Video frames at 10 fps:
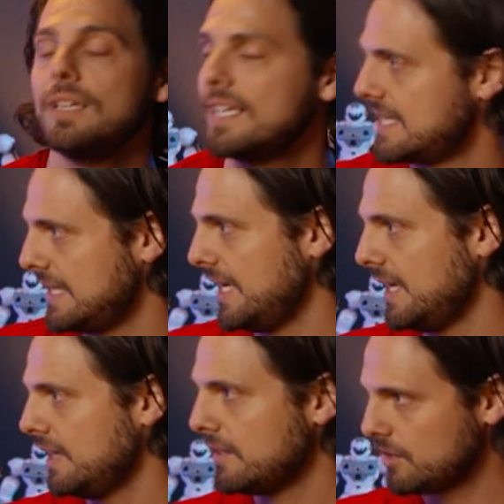
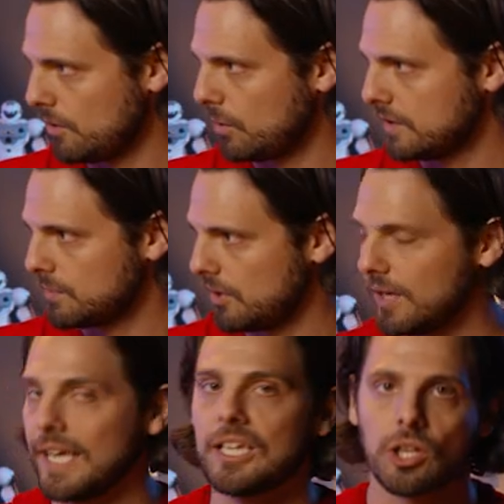listening to the Holy Spirit
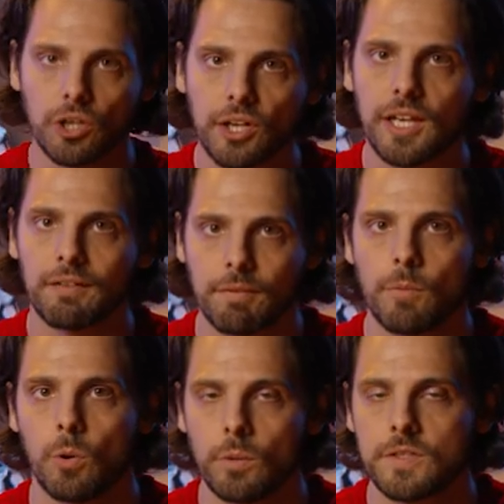and learning from the
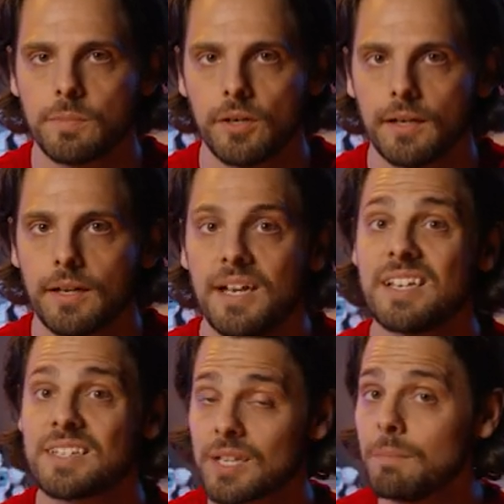Holy Spirit,
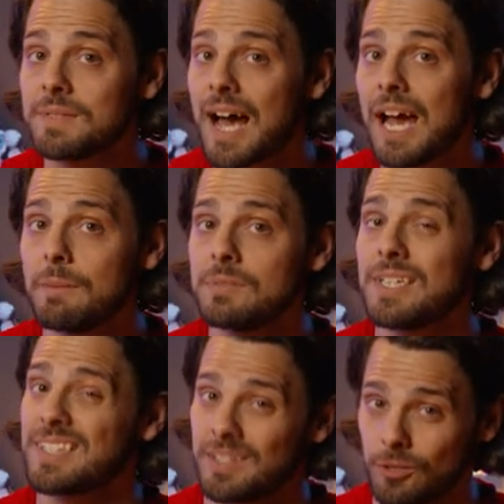sometimes
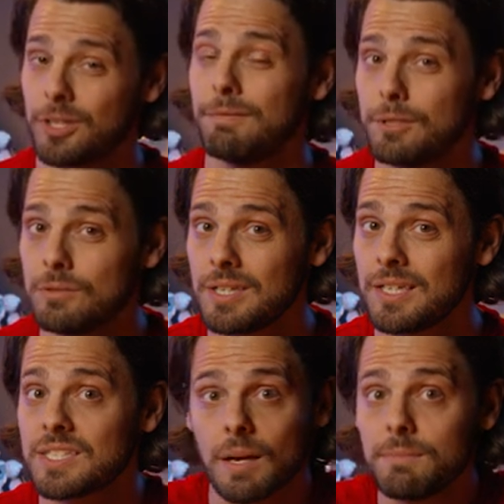it's a little confusing.
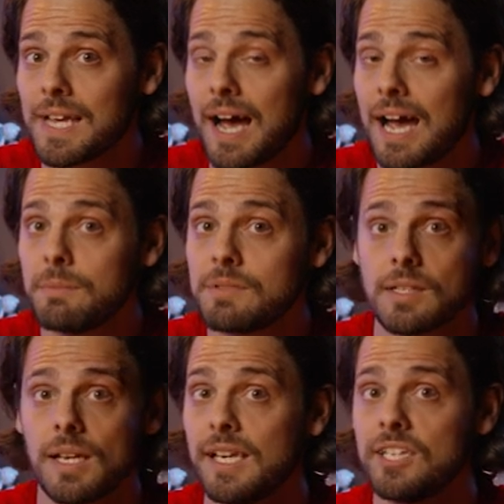Sometimes
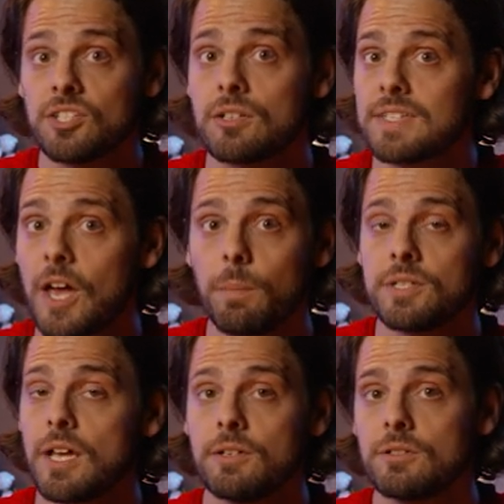He starts to help us
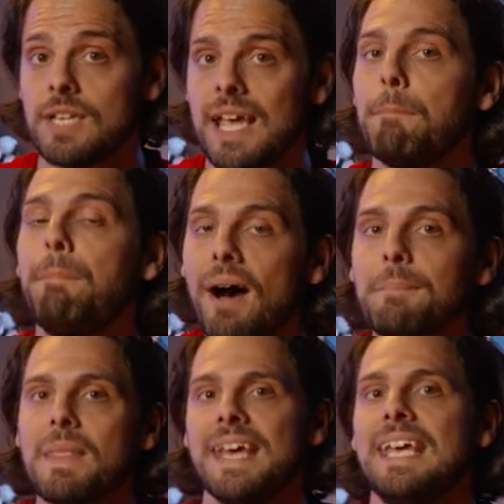to understand.
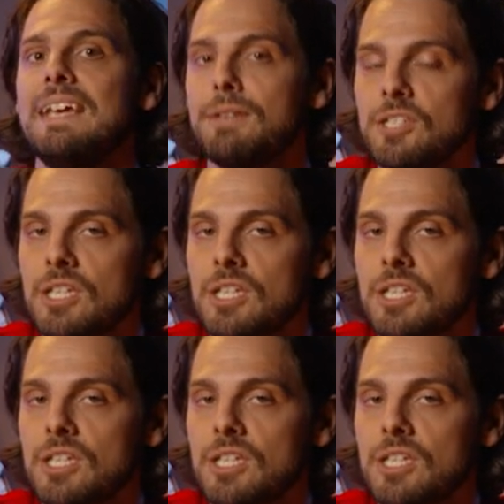But if it is